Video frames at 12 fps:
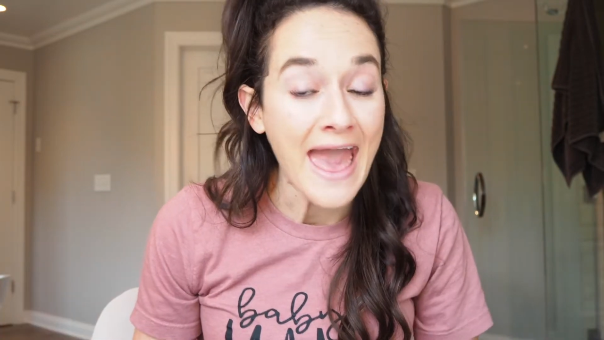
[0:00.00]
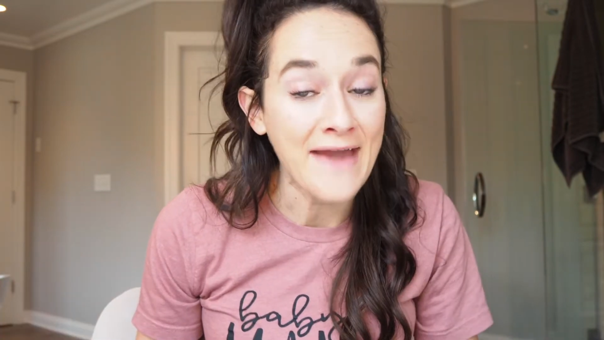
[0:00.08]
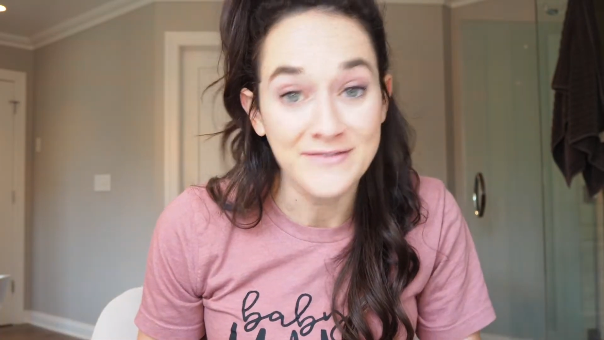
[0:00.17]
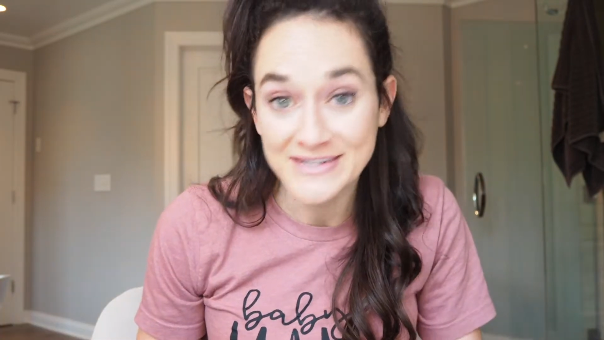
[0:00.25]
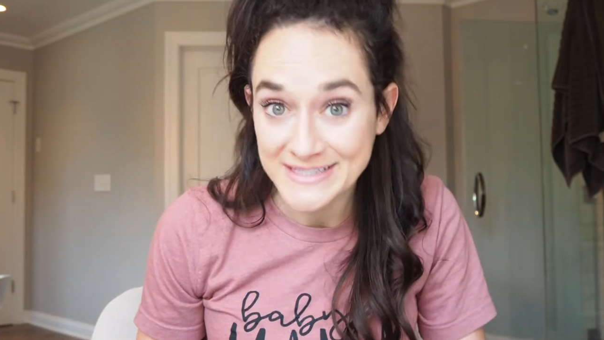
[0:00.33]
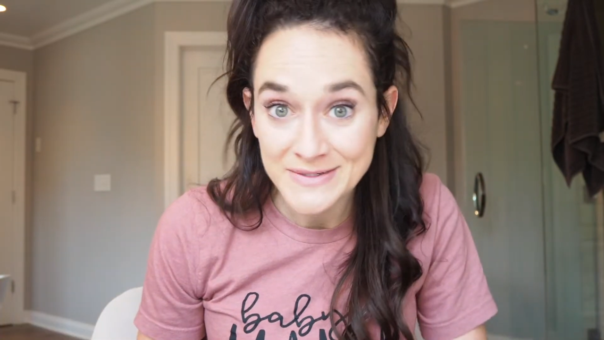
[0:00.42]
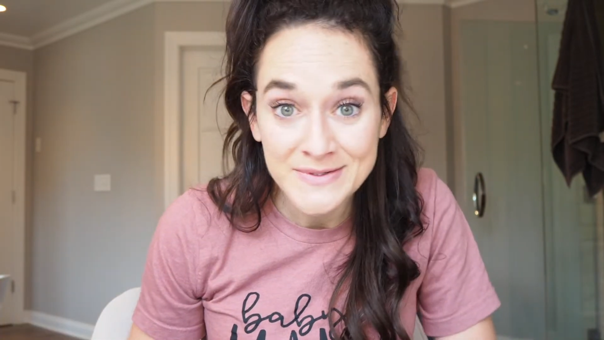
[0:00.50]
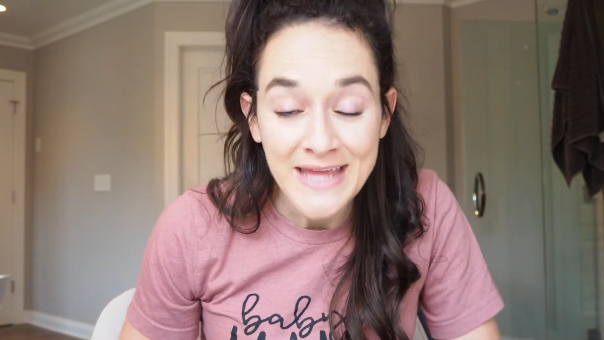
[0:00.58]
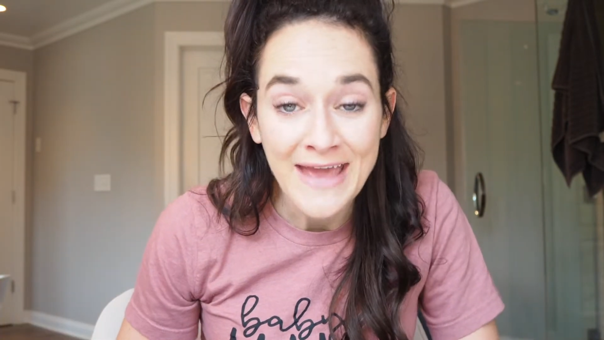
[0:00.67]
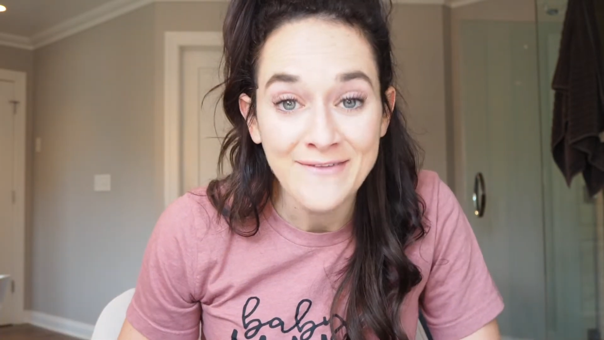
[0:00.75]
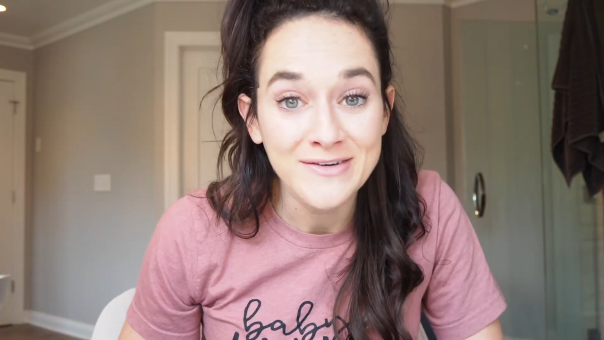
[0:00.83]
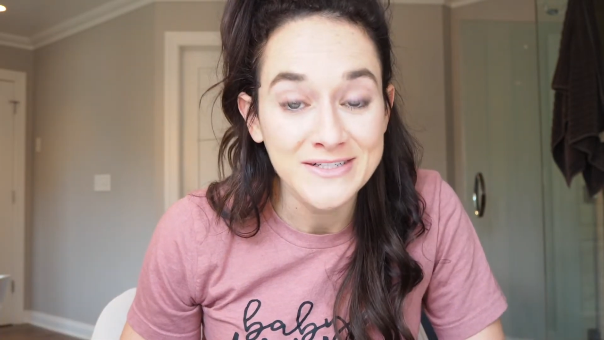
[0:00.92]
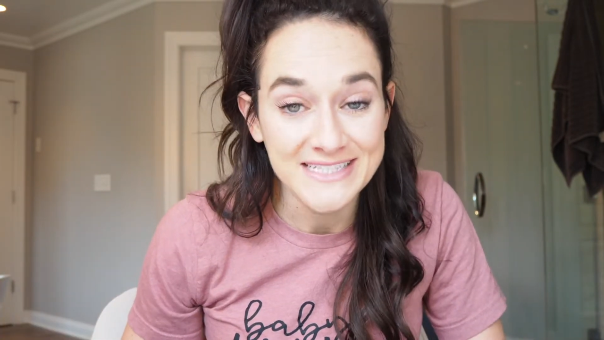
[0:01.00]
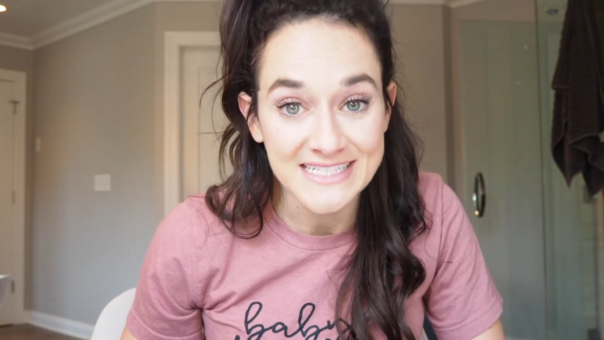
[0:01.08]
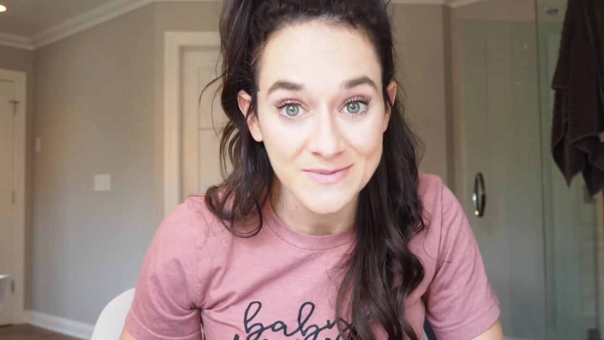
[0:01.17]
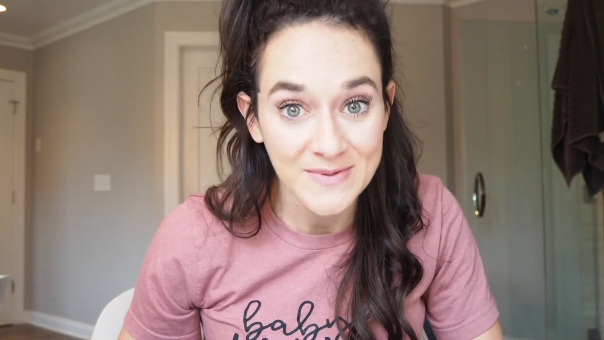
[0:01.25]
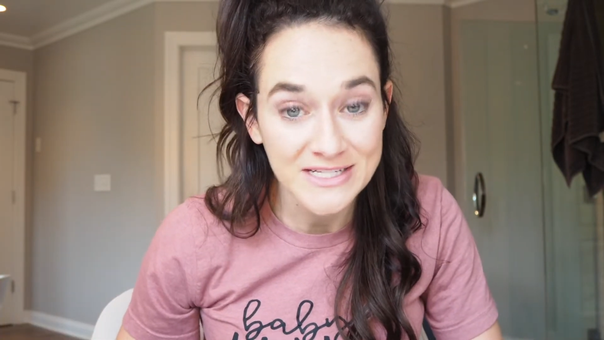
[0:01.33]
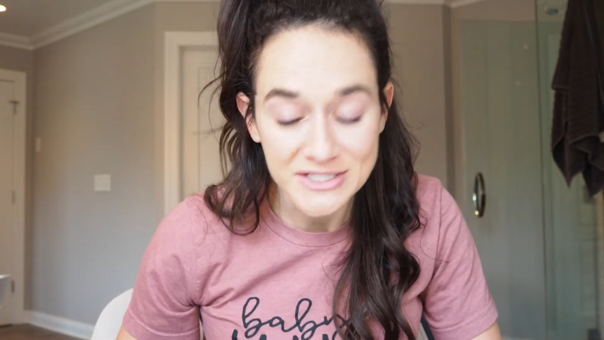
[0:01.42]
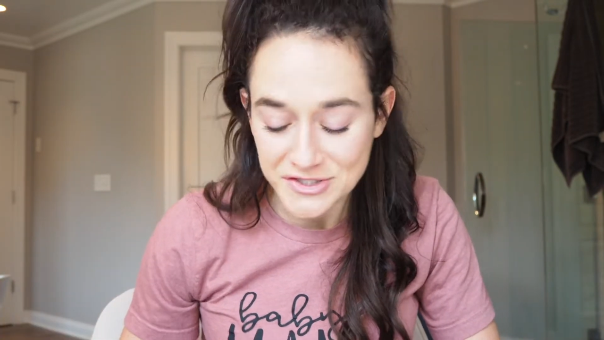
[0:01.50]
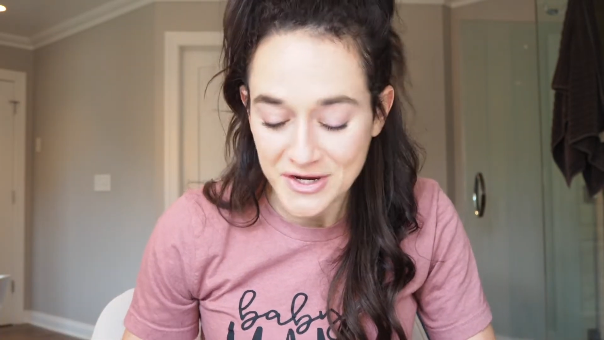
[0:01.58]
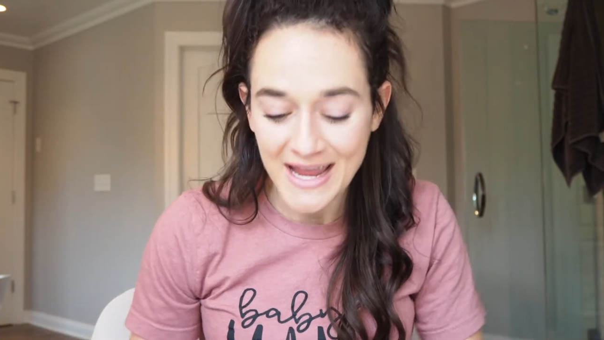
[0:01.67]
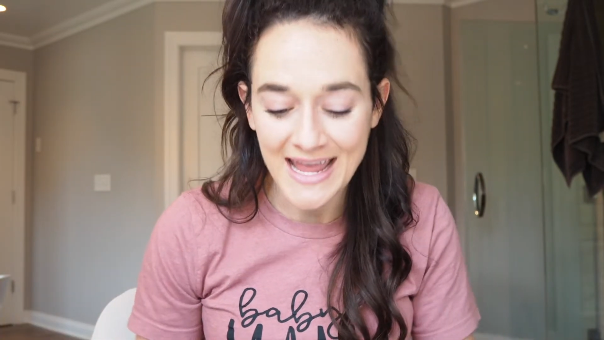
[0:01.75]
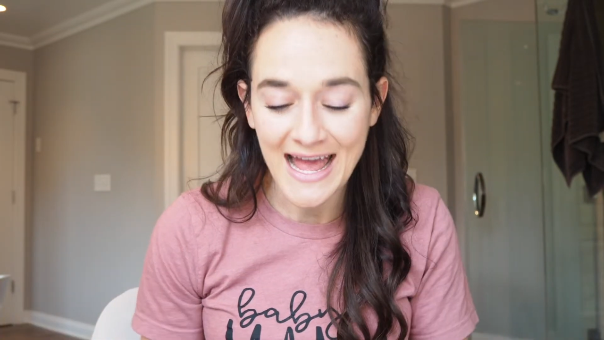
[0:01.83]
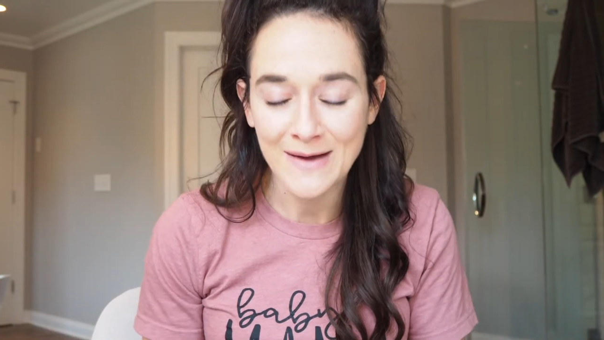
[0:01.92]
every single day for 6 weeks straight.